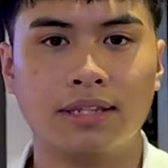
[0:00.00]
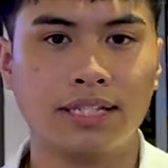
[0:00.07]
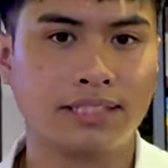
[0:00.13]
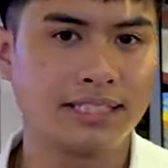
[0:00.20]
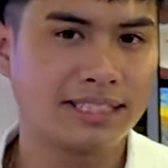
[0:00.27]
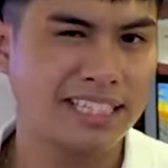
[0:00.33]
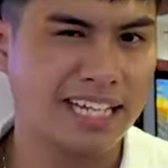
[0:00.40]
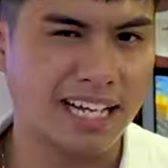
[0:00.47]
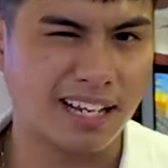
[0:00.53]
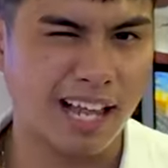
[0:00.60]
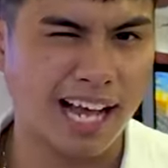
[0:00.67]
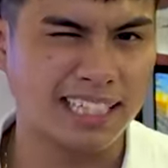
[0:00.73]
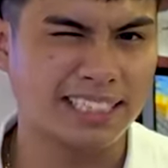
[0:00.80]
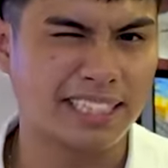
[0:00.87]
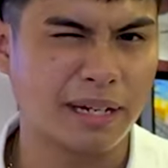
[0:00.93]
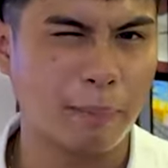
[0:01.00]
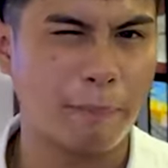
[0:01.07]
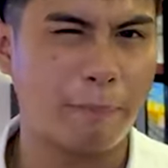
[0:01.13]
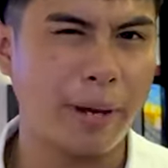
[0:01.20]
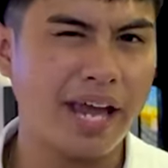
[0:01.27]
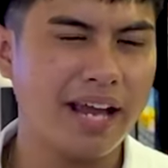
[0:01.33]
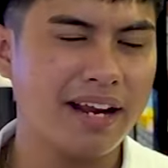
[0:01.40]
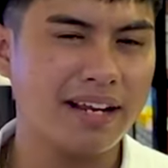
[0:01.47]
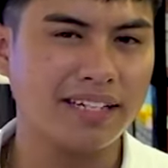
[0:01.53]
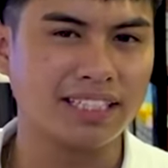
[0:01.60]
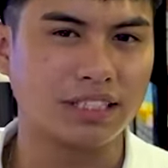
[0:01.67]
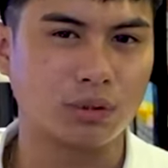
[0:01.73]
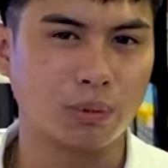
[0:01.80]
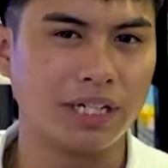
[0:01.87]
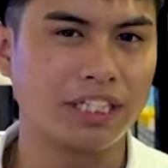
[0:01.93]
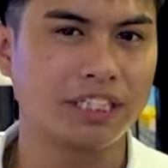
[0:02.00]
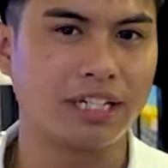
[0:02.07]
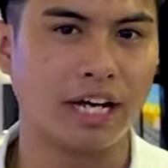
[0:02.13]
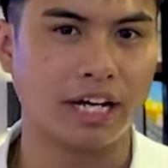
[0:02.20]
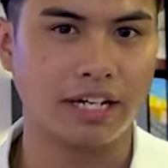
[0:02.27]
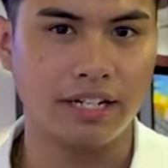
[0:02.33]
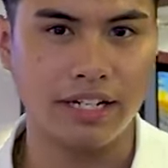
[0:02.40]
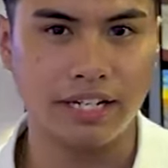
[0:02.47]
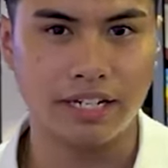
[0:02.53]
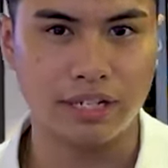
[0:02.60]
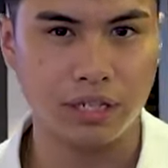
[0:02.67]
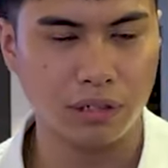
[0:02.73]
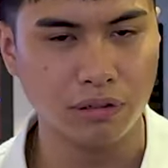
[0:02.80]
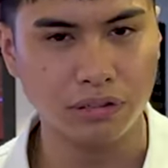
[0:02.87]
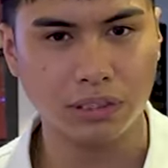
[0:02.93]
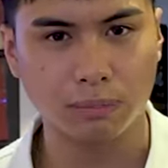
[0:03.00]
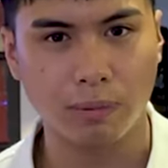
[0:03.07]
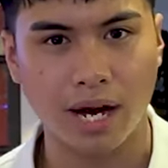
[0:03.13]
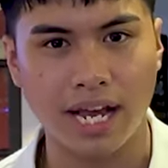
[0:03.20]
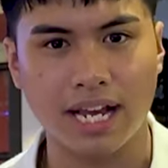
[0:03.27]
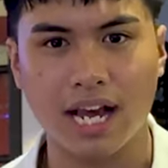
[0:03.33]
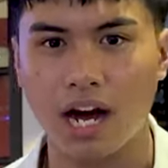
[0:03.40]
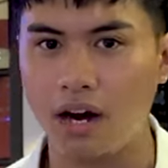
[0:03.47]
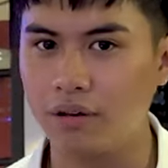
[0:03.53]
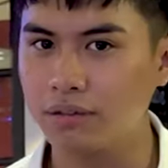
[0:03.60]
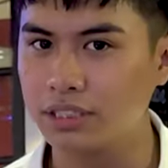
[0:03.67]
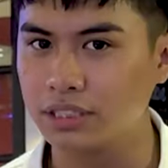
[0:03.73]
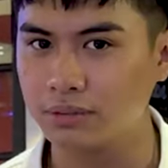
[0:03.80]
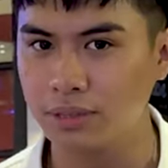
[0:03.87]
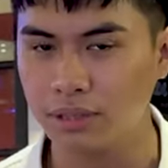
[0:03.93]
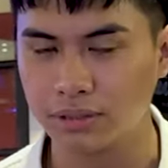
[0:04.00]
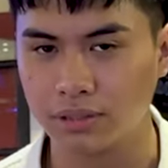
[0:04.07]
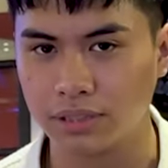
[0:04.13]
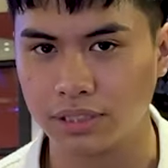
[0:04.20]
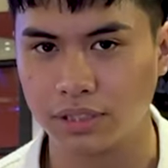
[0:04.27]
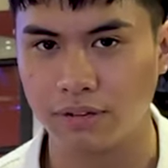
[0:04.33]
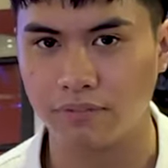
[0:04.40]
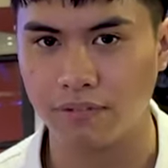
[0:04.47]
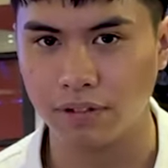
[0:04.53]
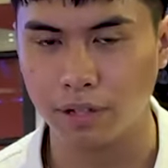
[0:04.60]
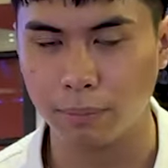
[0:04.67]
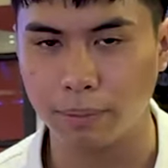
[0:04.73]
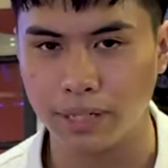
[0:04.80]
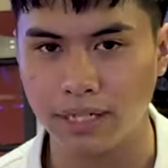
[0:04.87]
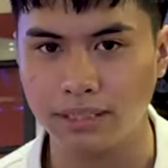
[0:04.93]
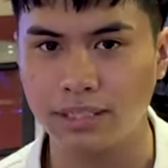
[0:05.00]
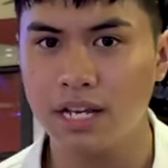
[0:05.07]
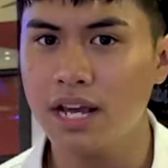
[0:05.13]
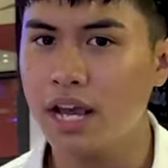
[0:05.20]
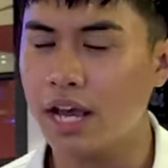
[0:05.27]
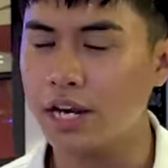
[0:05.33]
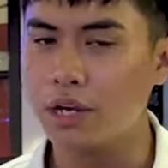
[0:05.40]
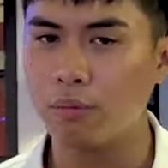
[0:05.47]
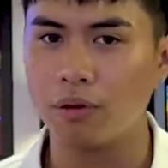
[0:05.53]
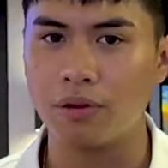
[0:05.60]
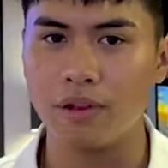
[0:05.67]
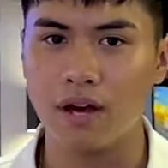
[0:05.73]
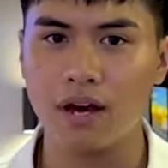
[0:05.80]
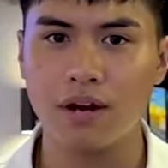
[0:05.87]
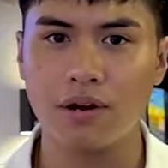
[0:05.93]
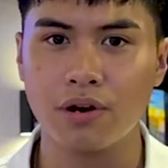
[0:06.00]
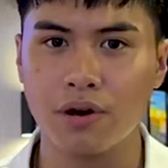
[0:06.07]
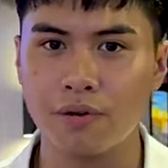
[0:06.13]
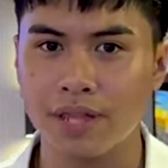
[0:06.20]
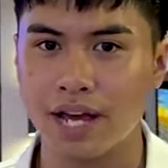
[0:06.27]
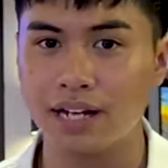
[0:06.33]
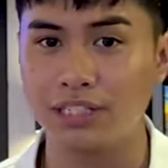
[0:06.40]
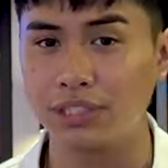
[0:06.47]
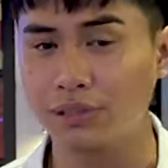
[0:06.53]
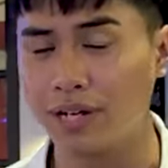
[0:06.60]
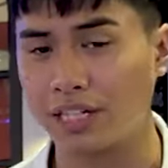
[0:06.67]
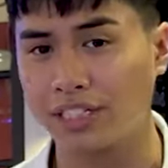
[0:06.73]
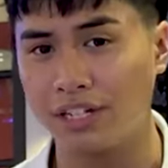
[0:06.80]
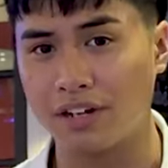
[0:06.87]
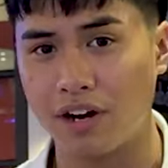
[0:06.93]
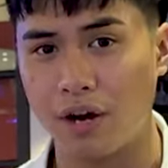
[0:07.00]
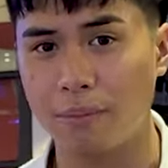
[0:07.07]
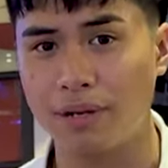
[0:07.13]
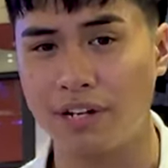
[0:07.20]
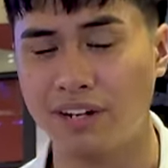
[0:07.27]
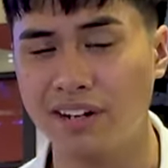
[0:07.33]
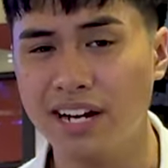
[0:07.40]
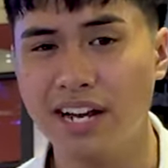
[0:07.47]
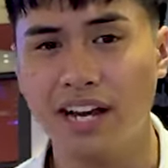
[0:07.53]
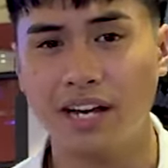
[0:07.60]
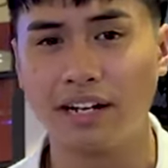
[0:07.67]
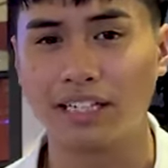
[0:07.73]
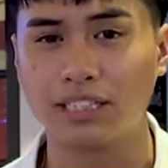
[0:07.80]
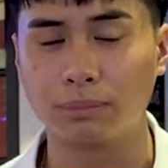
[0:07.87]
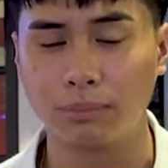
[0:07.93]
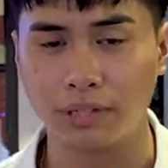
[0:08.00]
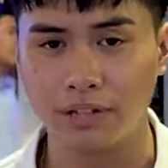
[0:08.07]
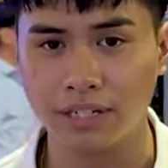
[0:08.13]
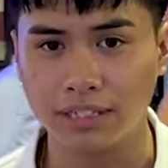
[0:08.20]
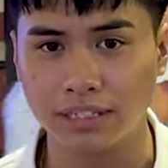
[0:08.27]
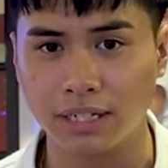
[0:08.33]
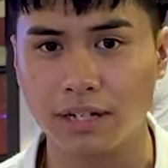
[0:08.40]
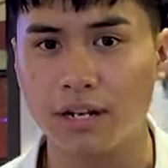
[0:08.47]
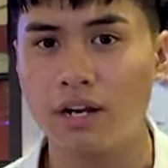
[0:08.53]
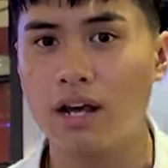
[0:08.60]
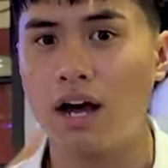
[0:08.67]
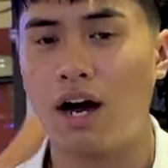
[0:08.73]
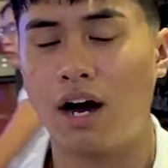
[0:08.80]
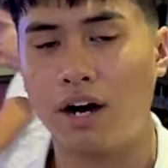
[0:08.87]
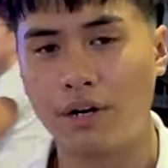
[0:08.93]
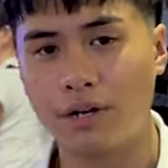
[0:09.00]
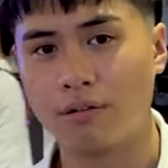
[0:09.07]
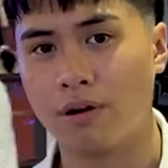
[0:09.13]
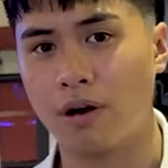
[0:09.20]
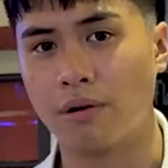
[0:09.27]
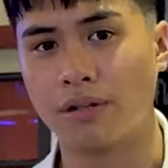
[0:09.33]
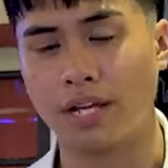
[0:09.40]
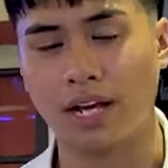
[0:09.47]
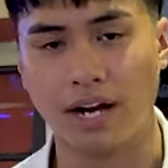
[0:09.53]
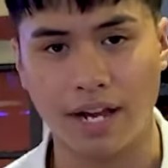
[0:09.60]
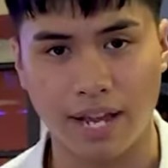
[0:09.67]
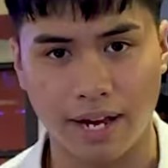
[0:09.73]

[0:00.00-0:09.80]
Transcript: This is the classic bait and switch technique used by countless realtors in the Philippines, and you will not know that until you actually come here and experience it on your own like I